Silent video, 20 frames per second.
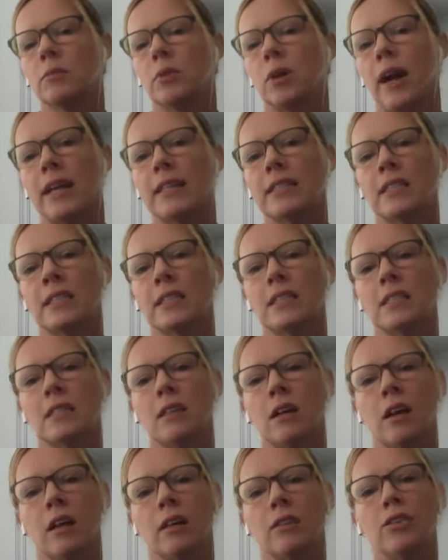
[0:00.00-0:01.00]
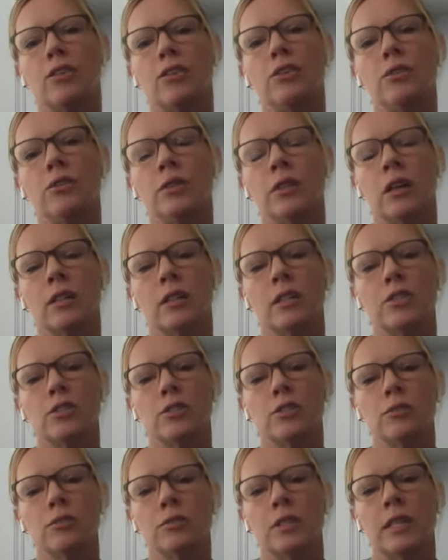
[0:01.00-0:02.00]
practice at noon on a
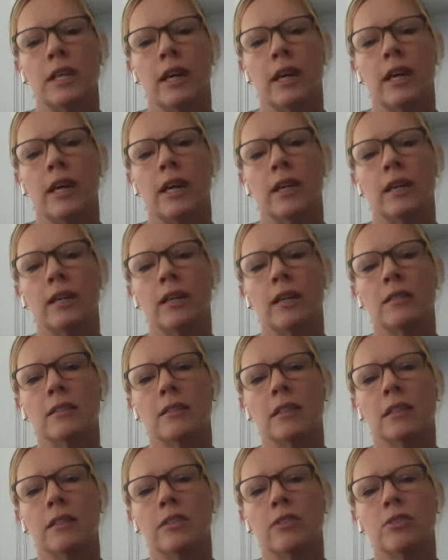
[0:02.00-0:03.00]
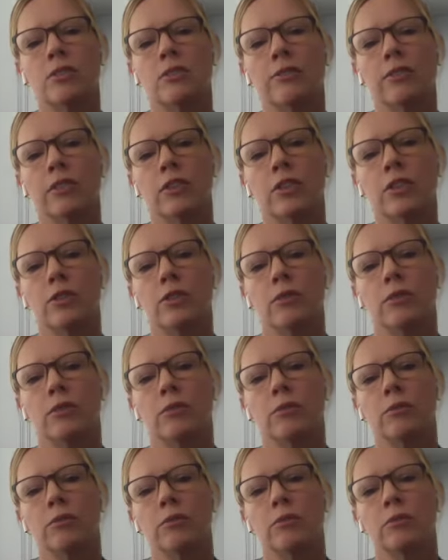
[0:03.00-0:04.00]
Tuesday is going to do for
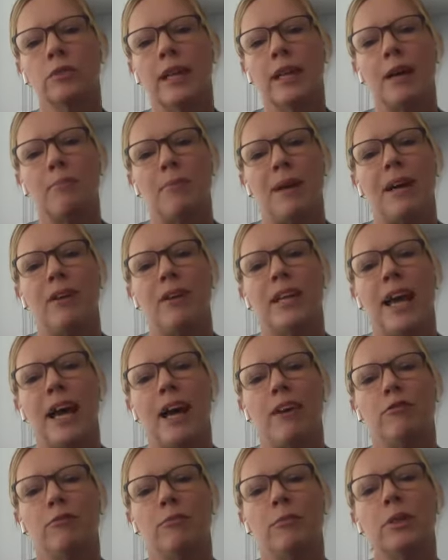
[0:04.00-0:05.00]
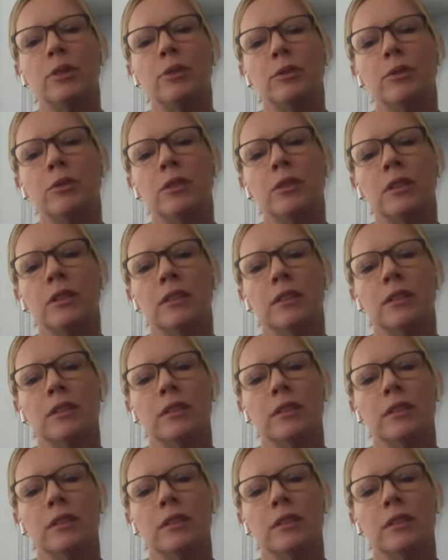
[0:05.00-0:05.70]
you. Yeah, bound half moon.